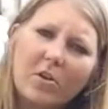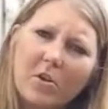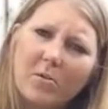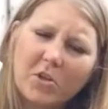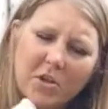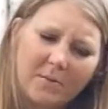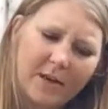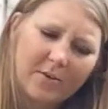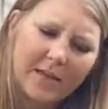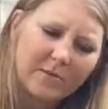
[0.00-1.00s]
Got your washing up
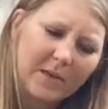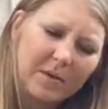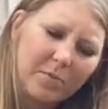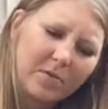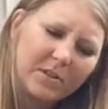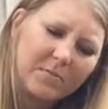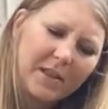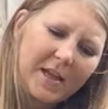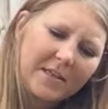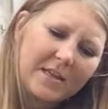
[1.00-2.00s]
liquid, we're going to pour some of
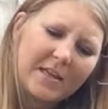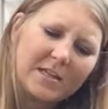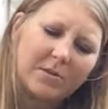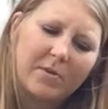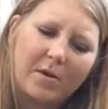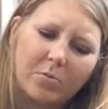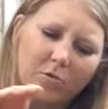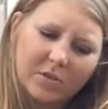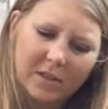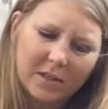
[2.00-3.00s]
that into our
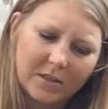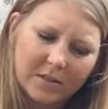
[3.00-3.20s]
water.